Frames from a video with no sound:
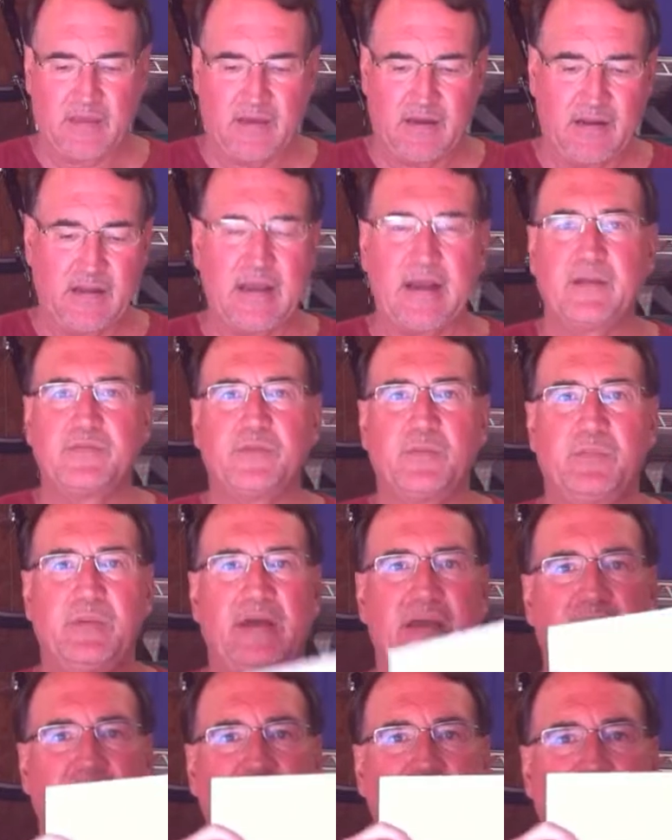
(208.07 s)
cutting out the
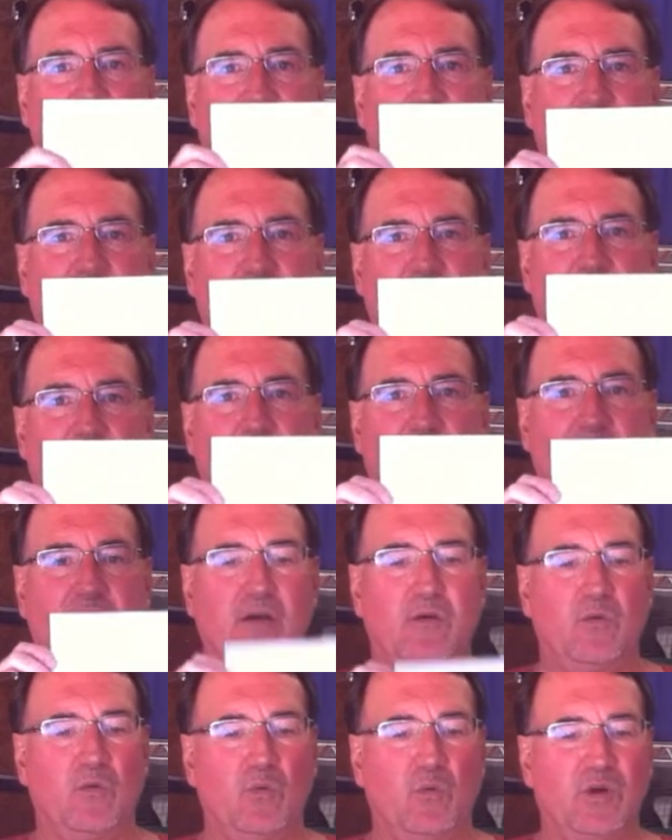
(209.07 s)
base,
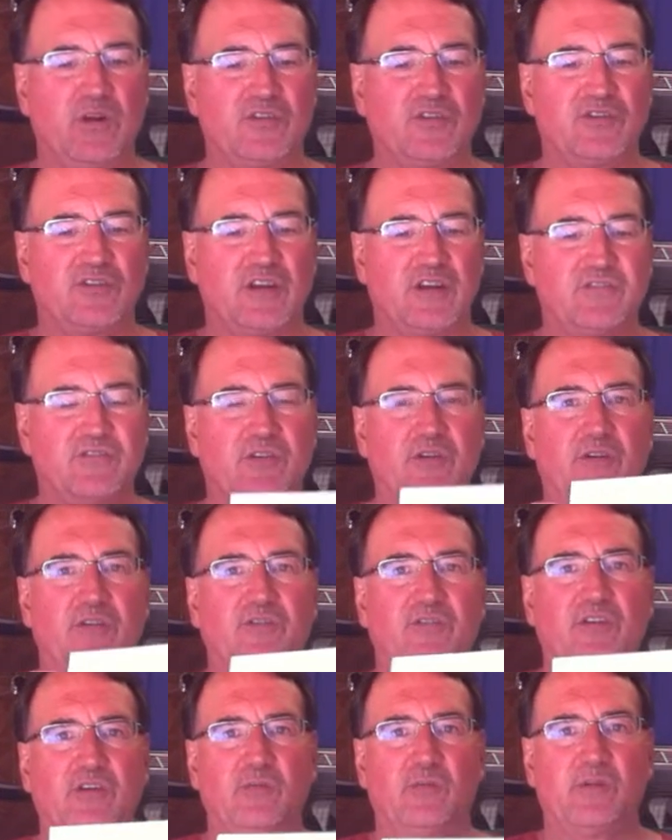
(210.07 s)
which, as you
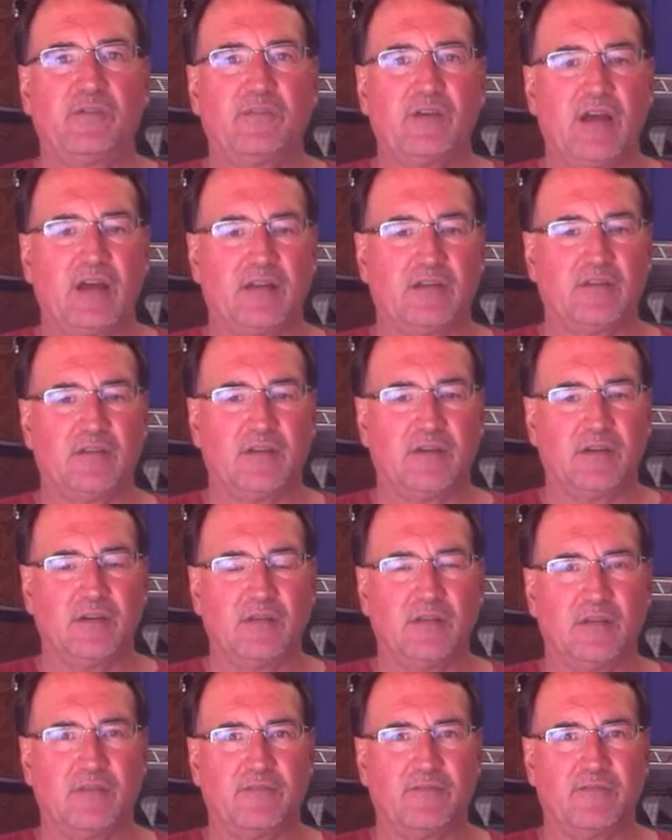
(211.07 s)
can see, we've got,
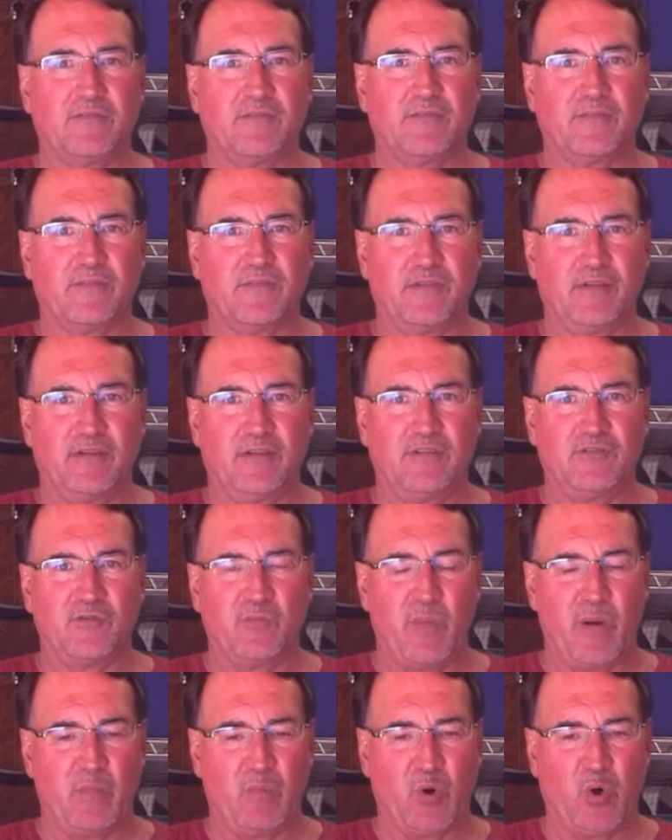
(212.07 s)
as
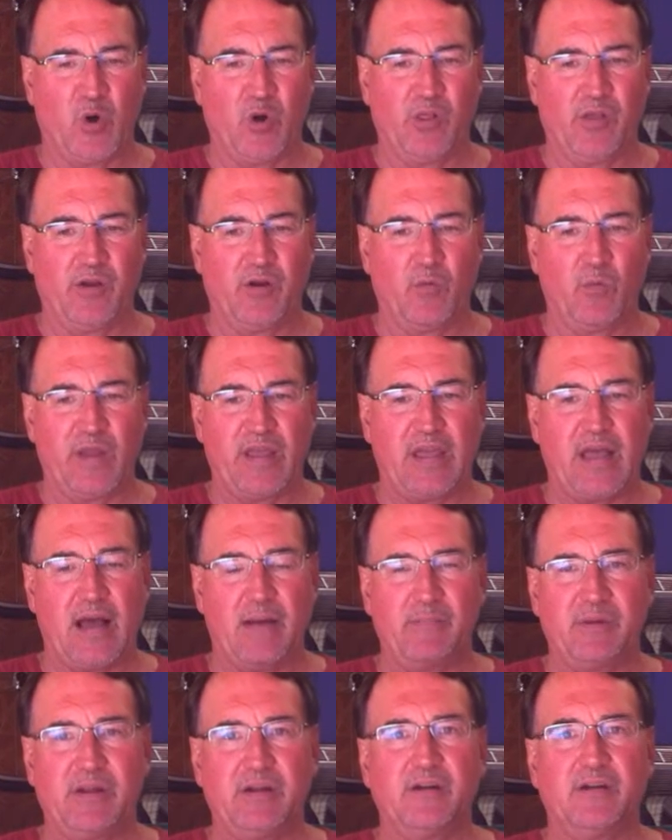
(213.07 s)
you remember earlier, we
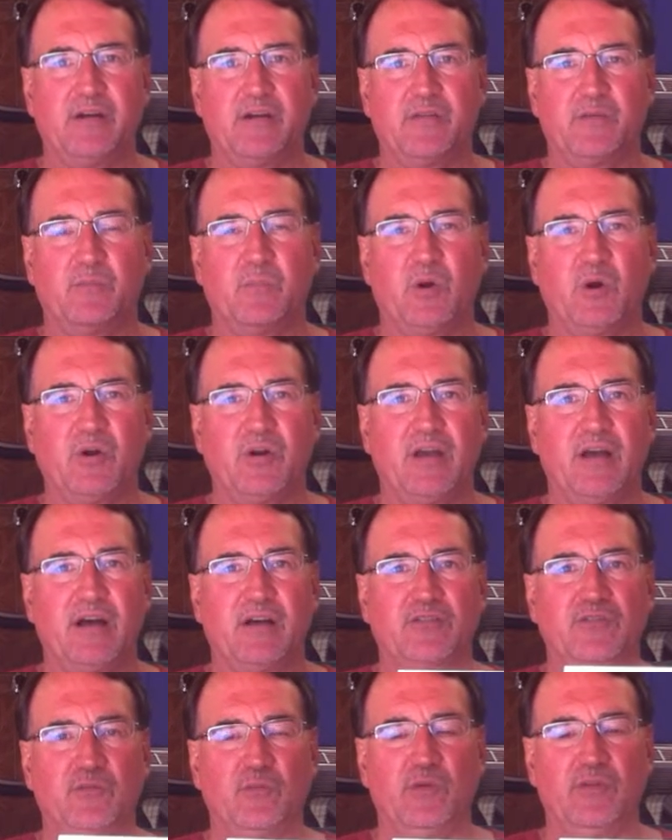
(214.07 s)
copied another
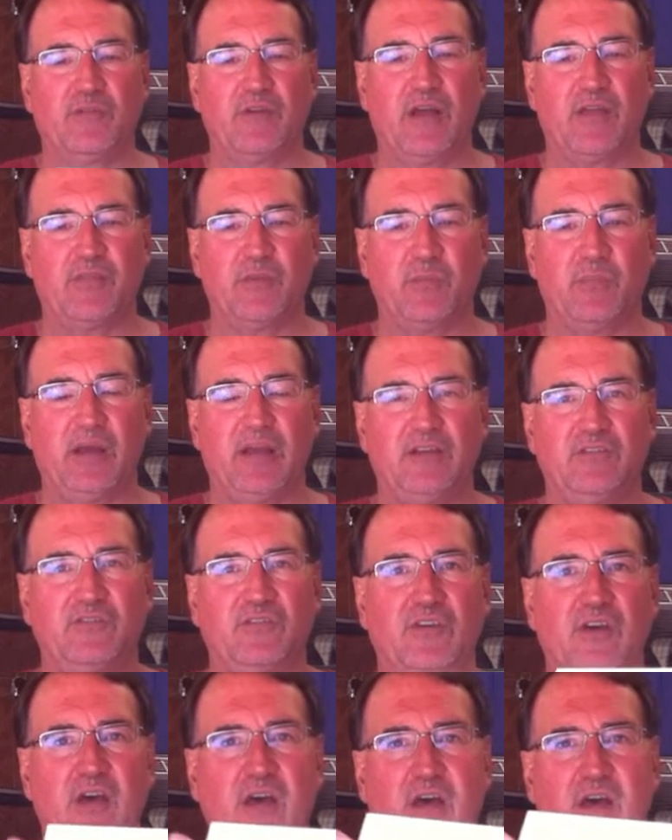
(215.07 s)
birdhouse, and we've got the
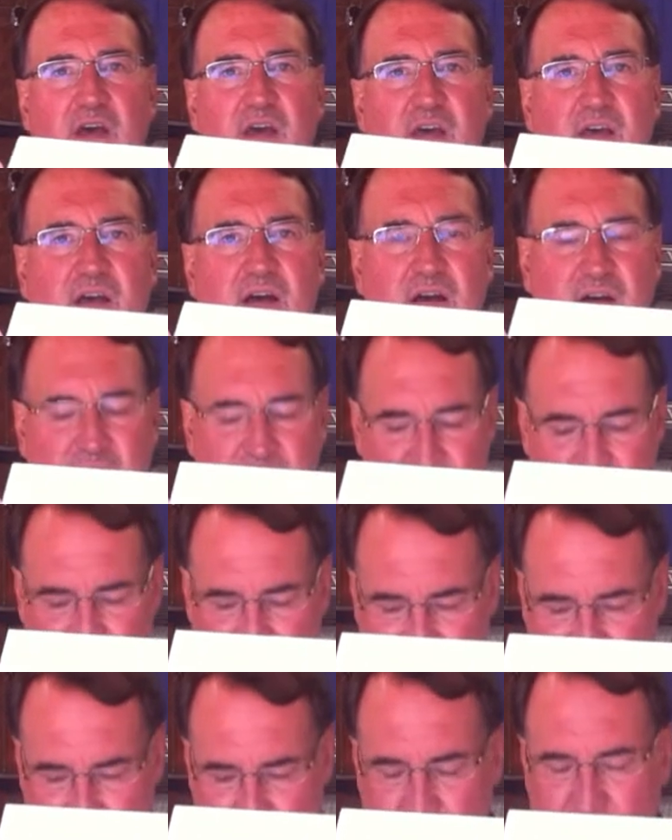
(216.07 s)
base
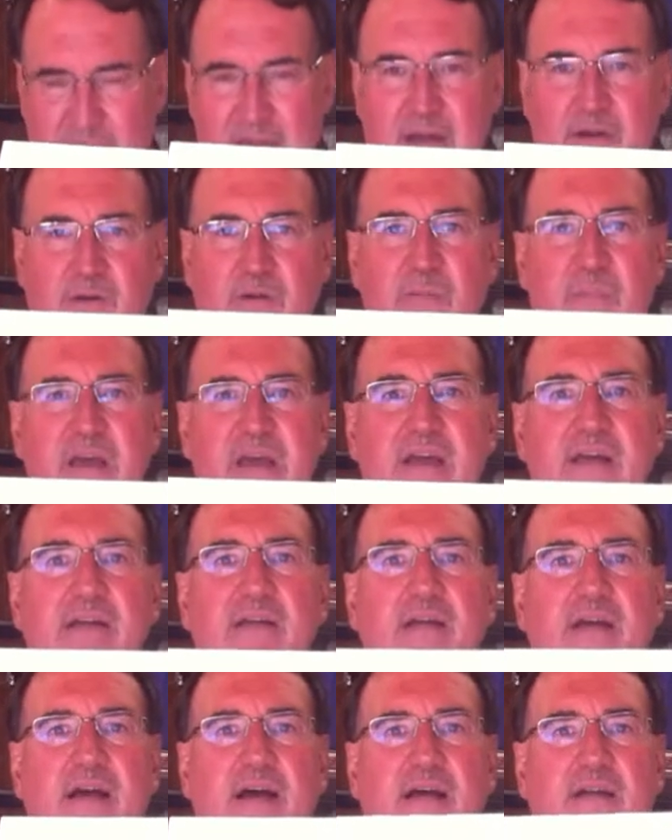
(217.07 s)
pattern
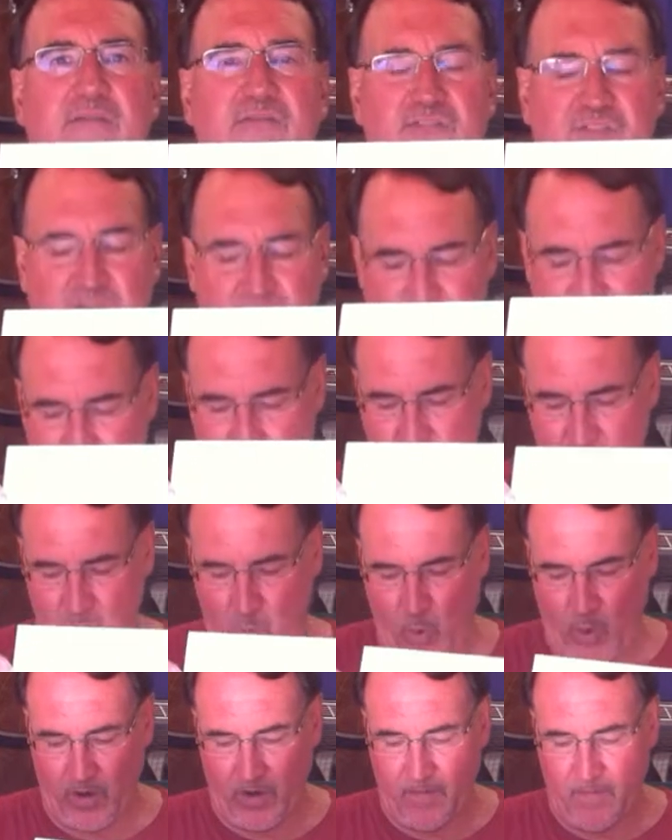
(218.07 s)
made out of stiff
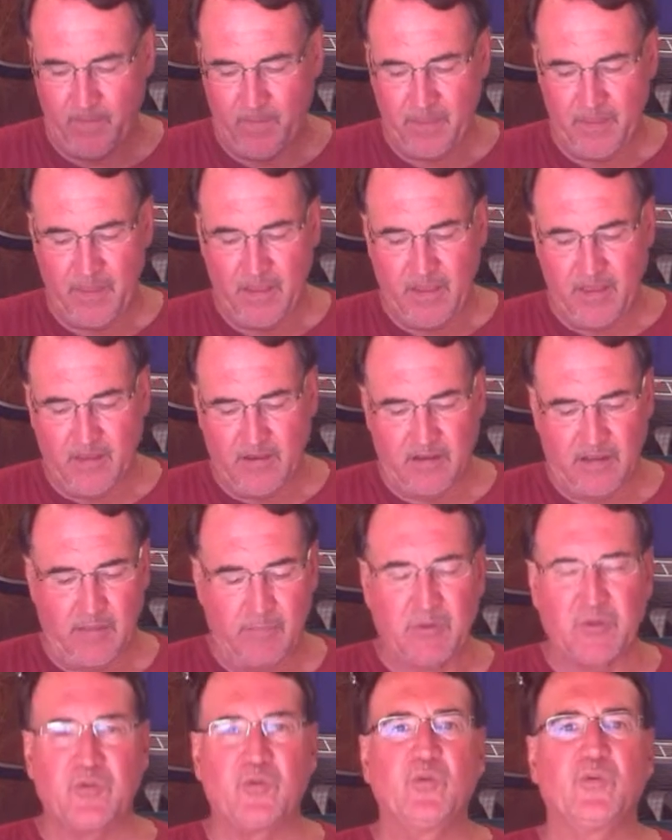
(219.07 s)
cardboard. A
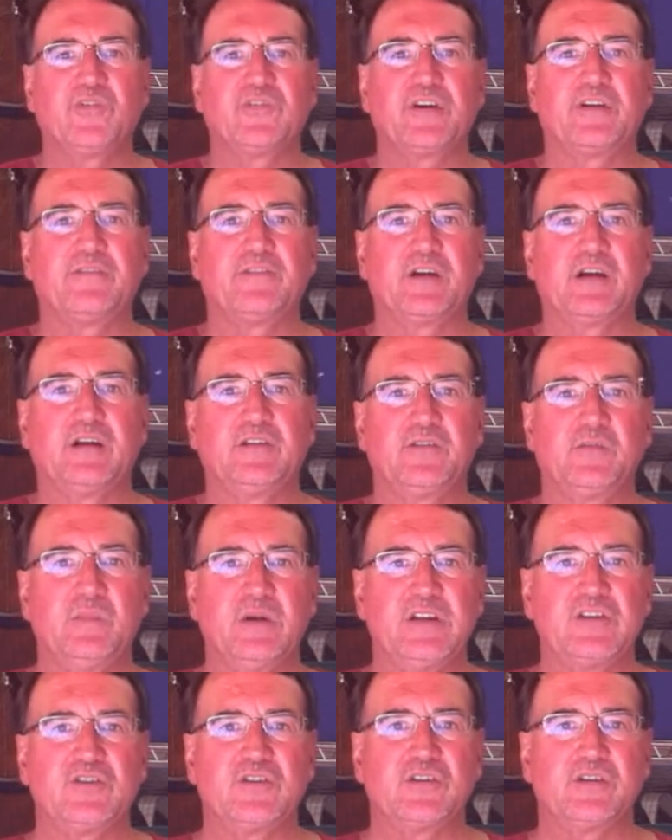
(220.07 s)
couple tools I forgot to
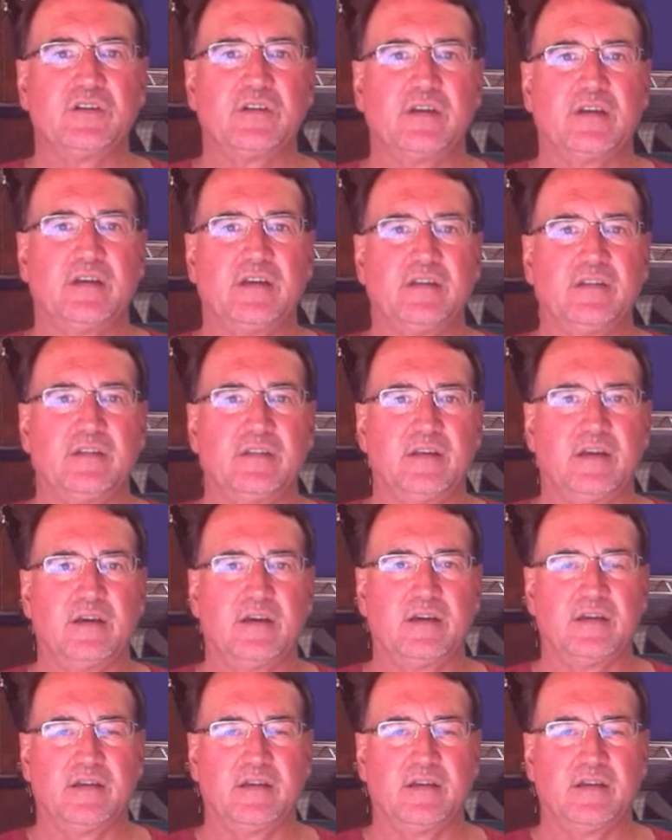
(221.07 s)
mention in